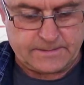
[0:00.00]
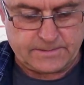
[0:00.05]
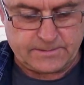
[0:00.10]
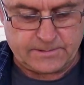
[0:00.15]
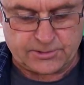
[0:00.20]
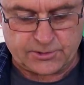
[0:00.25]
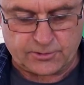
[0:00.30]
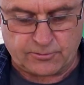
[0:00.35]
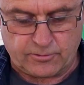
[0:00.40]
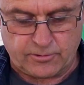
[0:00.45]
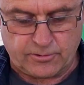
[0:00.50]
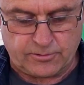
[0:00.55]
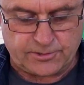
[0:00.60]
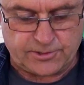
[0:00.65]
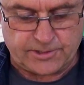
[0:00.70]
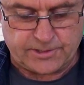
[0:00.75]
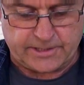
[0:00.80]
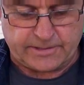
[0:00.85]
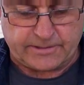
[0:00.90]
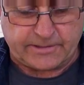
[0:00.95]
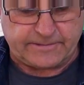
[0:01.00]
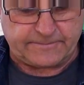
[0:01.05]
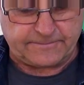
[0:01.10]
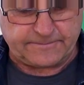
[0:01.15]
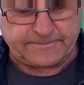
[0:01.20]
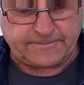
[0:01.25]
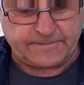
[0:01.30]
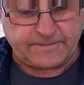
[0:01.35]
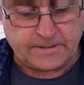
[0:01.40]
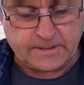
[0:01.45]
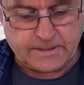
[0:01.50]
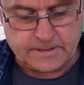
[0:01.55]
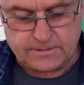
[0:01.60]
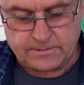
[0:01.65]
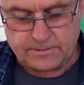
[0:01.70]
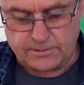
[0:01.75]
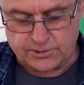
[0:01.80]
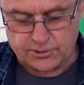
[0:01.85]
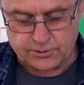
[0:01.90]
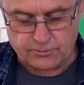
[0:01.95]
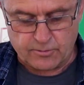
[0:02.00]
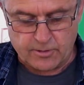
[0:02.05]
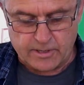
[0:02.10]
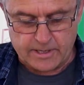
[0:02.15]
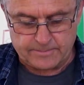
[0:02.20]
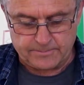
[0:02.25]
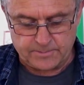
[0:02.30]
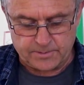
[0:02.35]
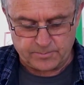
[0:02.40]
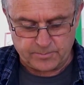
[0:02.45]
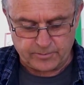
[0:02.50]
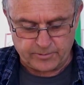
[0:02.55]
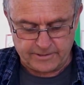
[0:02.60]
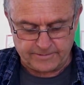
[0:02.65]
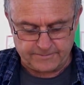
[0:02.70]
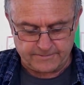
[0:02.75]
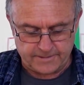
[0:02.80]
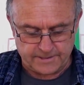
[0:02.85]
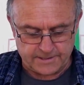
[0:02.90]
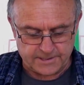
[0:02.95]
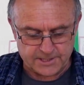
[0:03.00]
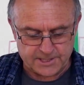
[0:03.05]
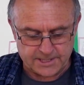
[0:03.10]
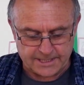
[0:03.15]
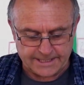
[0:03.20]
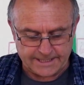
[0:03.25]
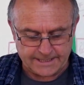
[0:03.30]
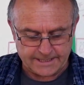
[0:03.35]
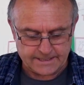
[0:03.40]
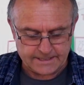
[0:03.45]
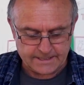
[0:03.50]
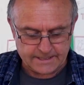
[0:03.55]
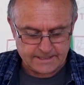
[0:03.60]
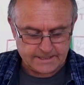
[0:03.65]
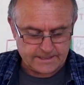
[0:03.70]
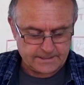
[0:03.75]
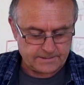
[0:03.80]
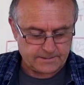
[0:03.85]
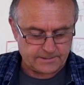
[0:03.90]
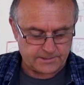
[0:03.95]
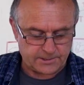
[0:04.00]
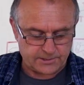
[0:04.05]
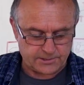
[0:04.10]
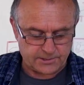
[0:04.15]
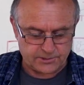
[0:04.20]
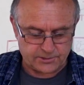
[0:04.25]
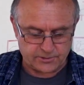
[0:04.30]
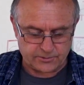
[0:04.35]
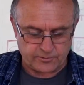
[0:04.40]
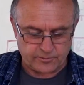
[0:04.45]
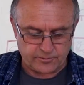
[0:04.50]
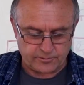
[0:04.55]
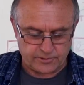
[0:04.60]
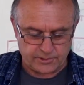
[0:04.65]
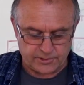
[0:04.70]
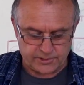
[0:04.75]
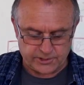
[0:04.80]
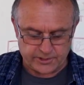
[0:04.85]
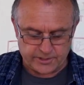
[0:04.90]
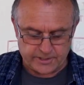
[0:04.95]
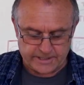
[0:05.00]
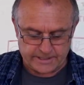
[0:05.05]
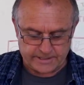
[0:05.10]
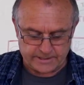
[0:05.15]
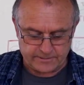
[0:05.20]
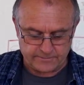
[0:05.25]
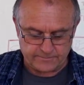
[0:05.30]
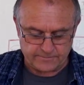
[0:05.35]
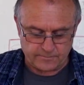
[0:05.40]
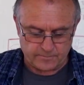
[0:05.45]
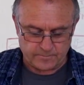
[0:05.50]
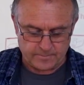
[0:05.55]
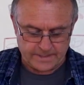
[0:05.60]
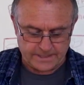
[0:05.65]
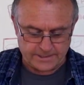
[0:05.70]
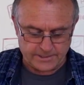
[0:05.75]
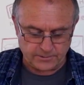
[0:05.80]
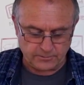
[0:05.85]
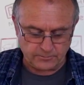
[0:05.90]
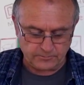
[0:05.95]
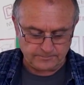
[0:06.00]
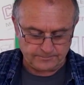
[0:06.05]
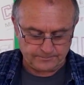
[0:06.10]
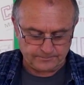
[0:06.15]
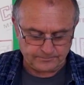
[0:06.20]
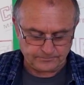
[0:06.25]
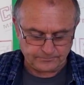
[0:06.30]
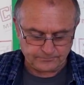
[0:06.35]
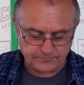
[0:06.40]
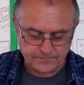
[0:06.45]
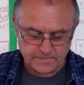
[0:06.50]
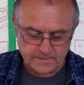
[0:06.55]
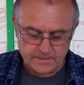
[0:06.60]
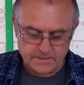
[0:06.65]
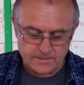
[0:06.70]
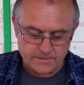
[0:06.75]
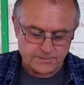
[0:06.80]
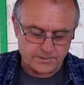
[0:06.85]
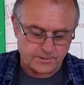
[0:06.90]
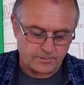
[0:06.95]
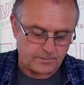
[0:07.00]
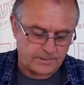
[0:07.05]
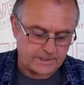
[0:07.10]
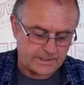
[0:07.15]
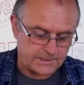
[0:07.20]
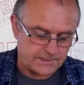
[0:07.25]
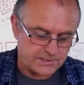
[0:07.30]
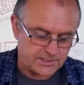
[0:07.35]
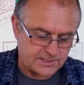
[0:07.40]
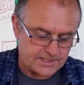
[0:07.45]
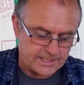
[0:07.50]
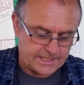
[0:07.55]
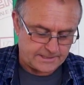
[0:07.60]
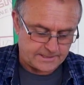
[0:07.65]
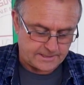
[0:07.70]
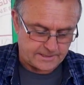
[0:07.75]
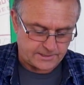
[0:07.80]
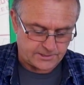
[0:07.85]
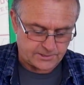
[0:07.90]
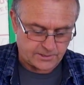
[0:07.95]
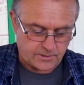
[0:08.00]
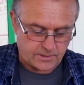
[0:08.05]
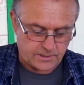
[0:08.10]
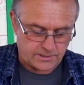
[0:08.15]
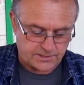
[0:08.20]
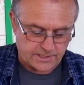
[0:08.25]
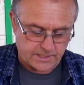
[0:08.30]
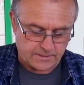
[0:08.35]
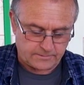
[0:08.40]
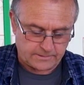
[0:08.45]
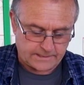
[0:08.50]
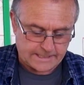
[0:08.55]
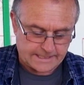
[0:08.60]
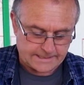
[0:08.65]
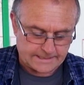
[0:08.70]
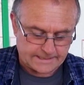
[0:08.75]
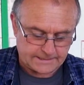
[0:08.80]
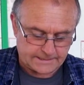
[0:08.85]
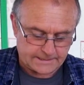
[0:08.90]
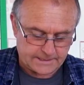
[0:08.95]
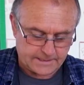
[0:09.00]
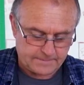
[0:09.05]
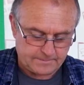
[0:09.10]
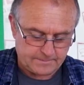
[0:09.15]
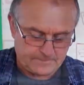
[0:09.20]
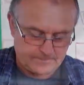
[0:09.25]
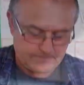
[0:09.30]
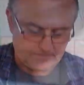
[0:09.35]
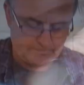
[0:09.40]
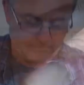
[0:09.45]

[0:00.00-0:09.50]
the screws that I've described previously. This is a screw designed for metal. So we can see that it's got its own cutting tip